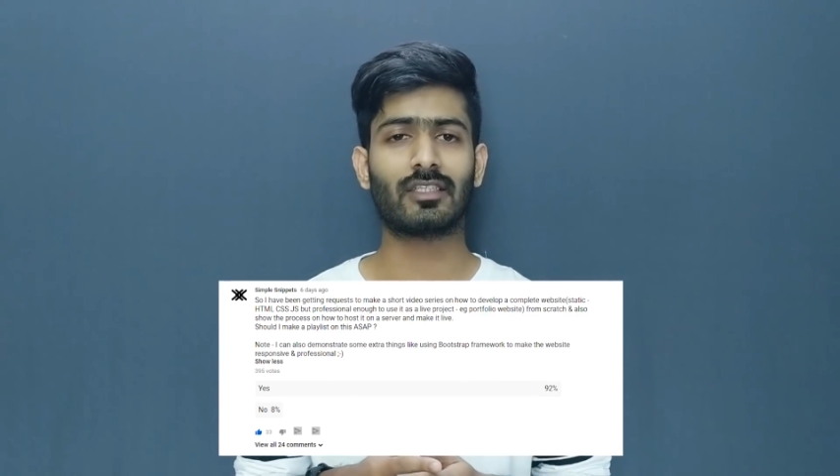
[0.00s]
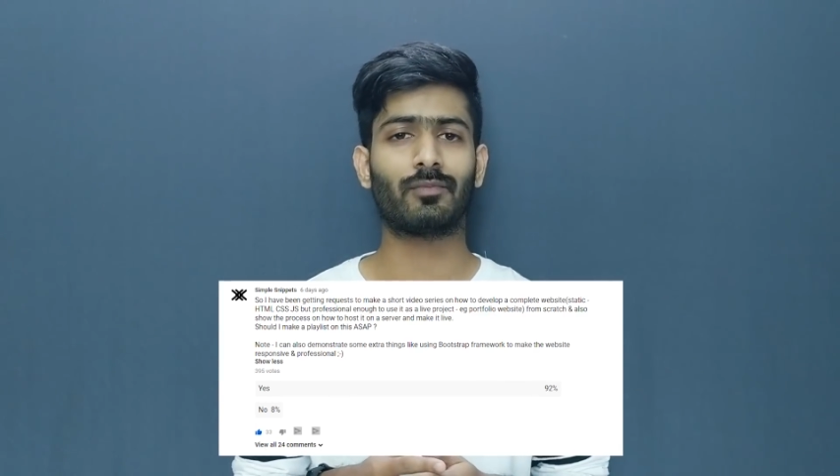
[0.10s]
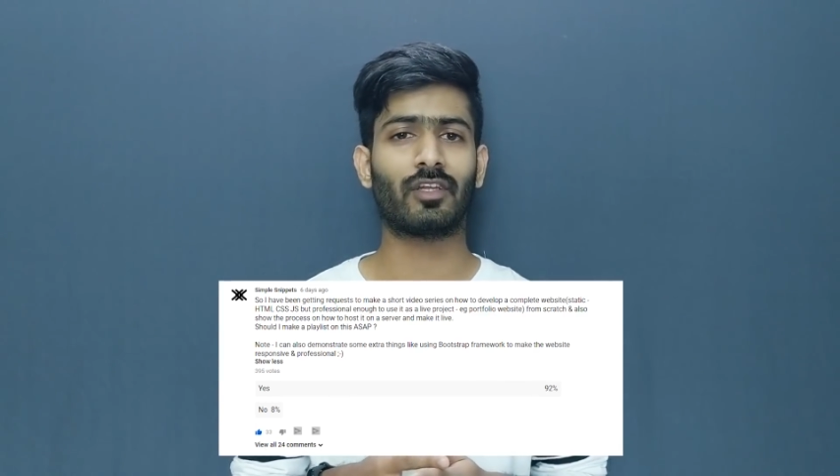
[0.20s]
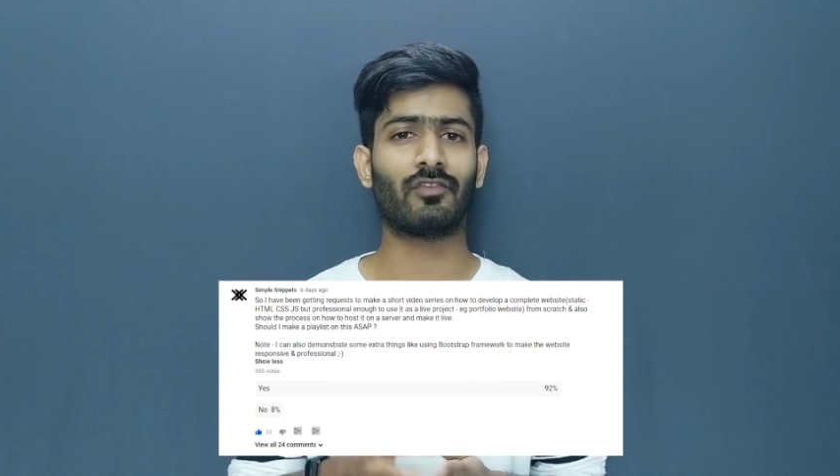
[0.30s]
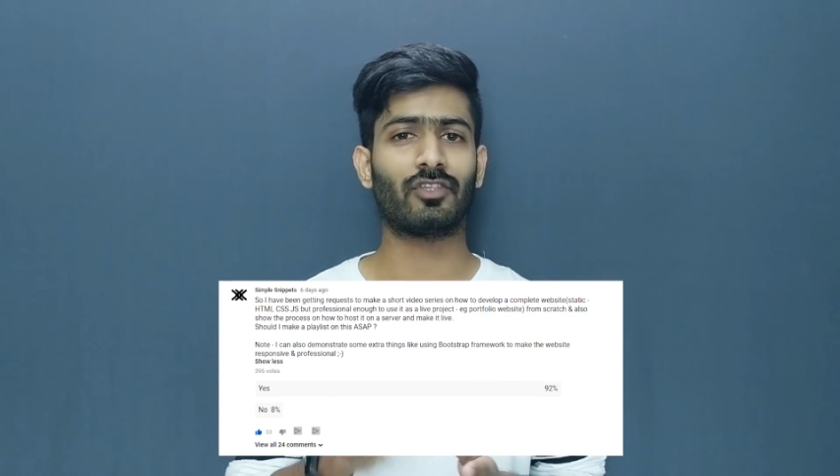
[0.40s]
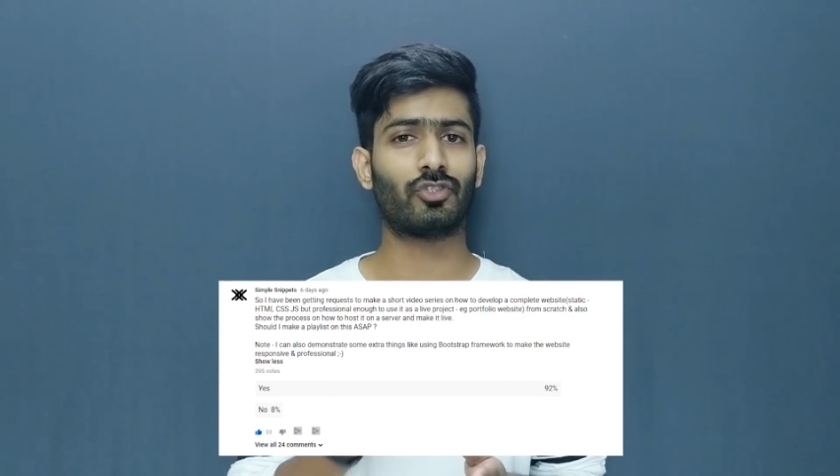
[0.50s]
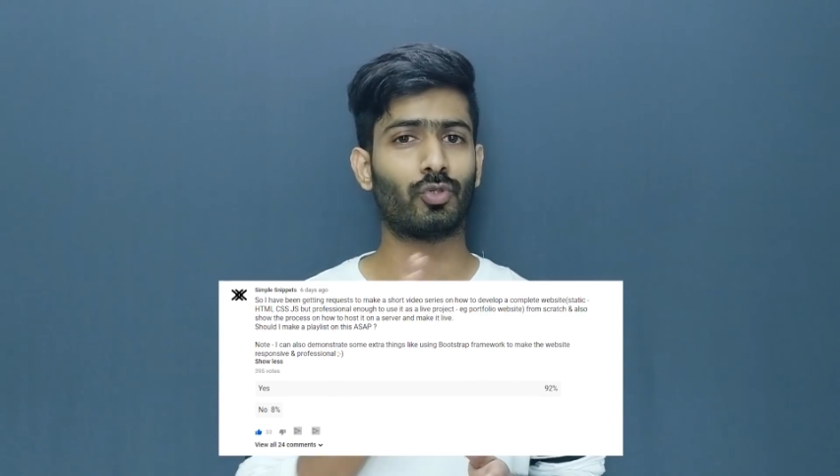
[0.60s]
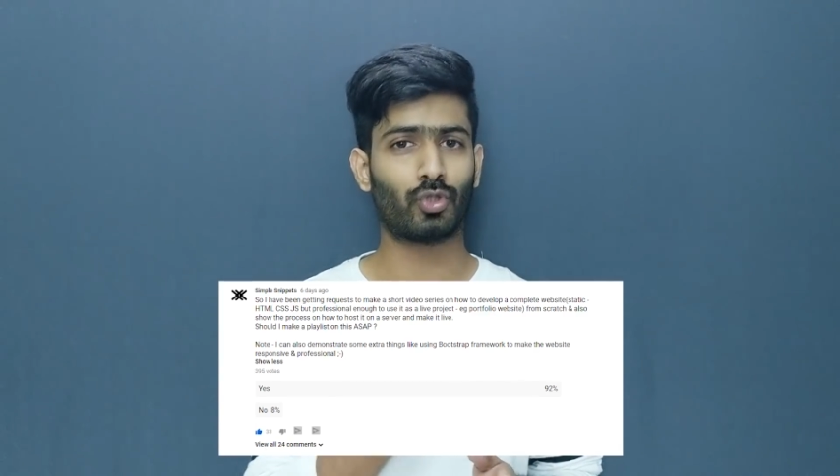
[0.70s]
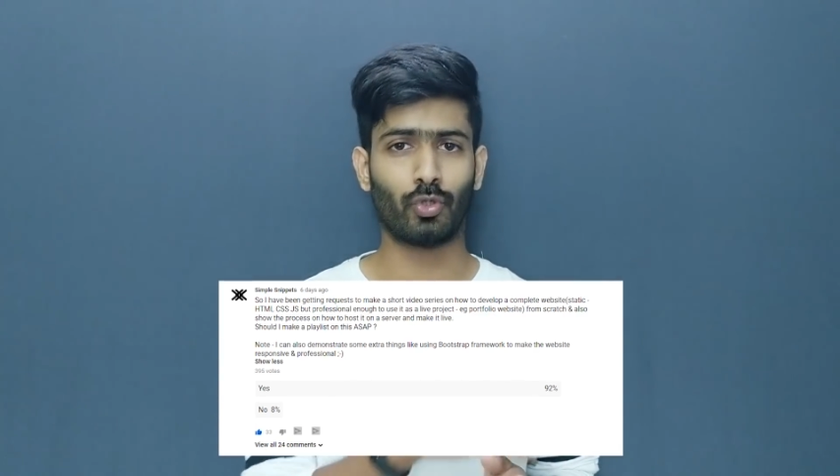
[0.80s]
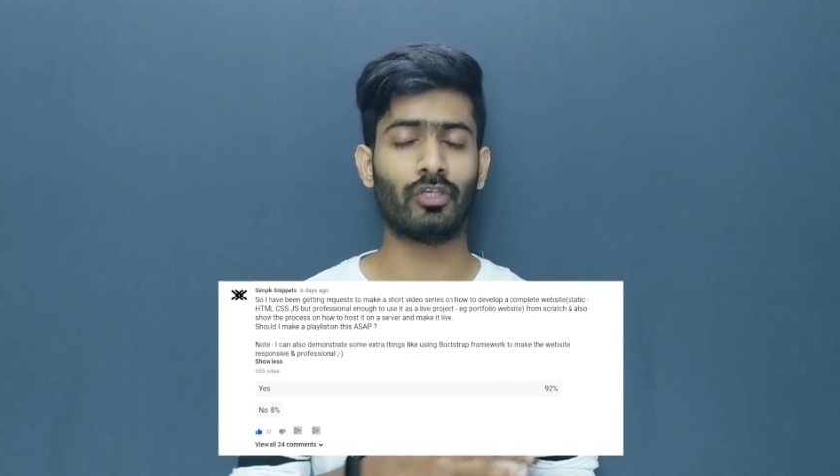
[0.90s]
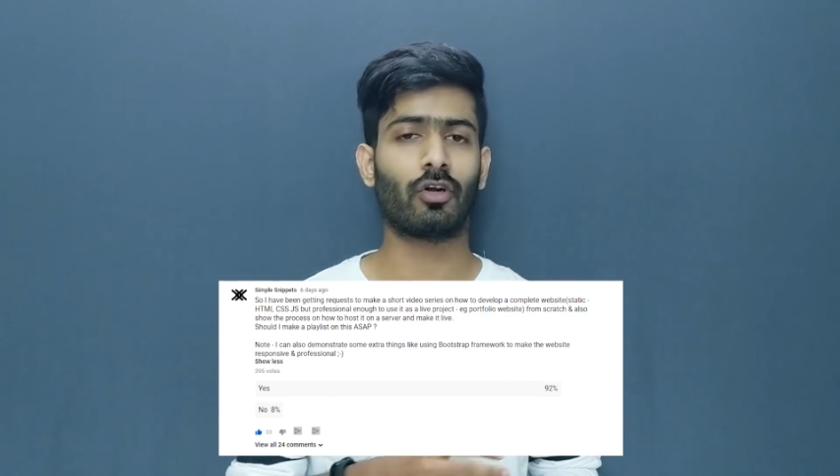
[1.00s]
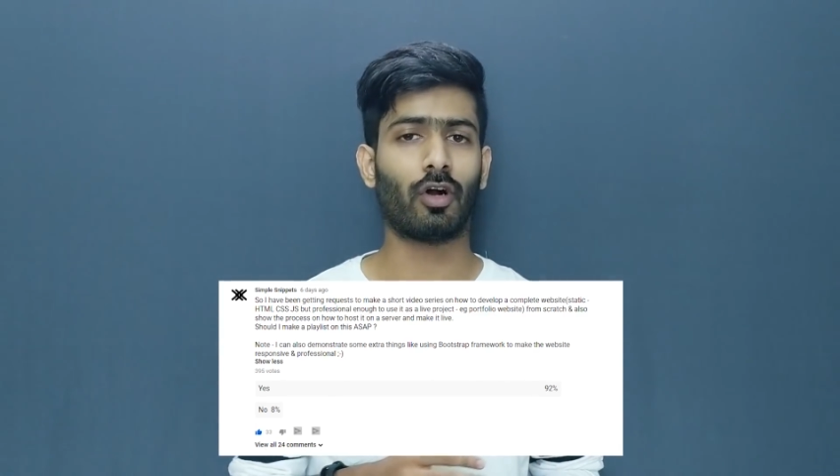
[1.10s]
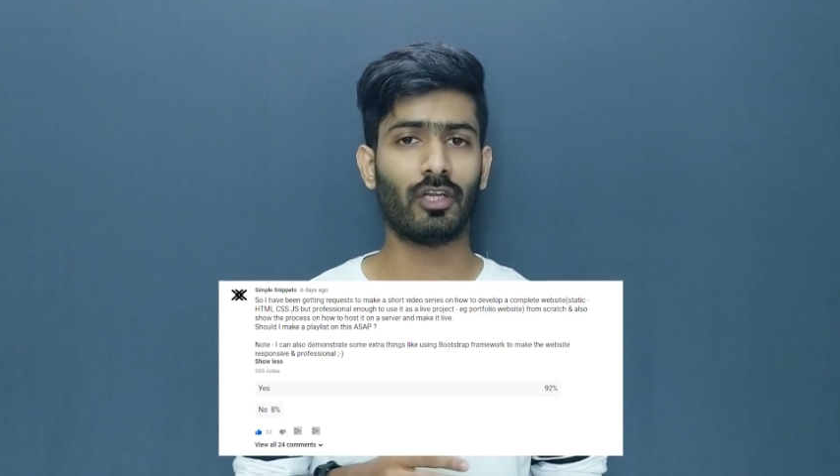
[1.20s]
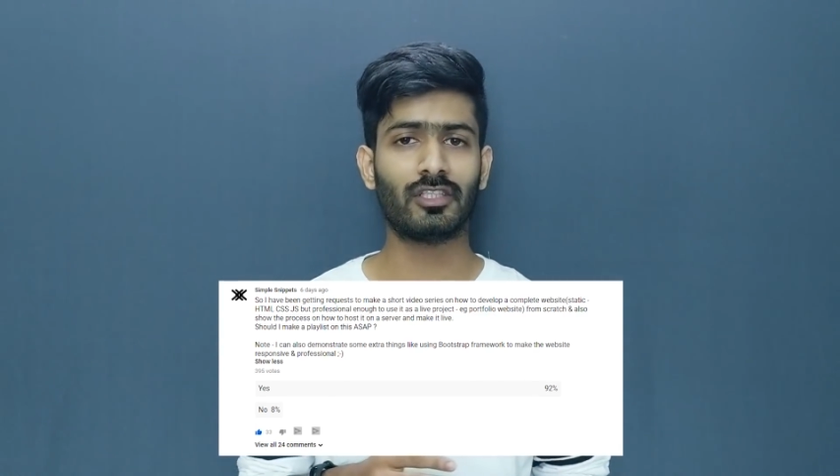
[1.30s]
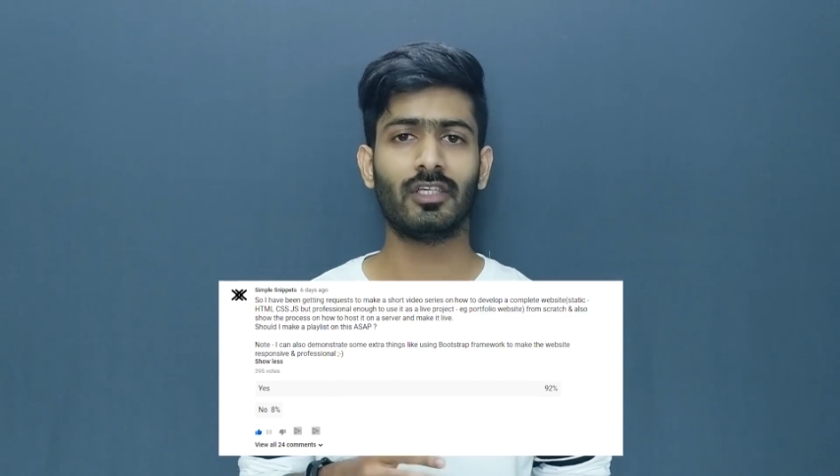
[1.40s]
something which you show in your
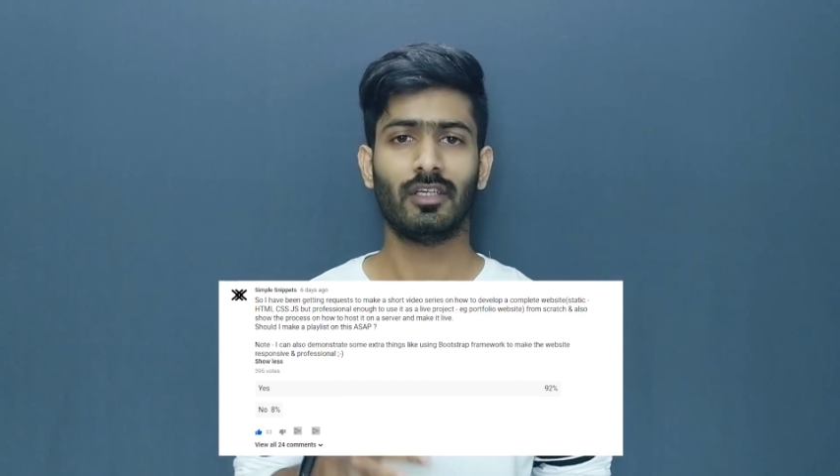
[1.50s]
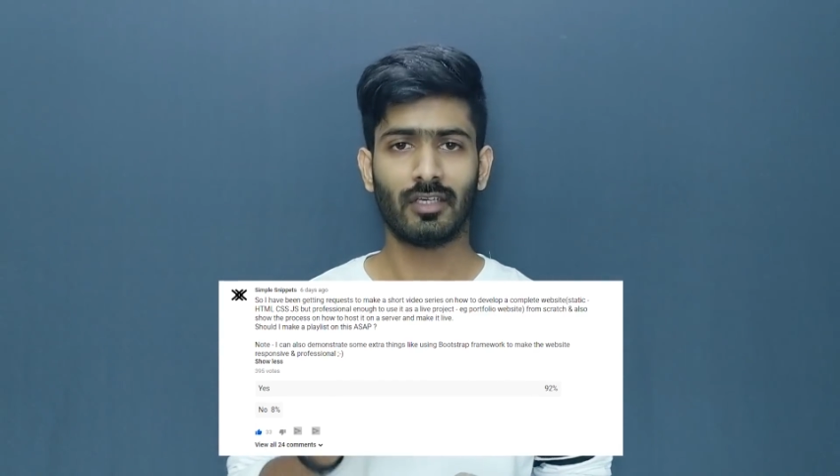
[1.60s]
college.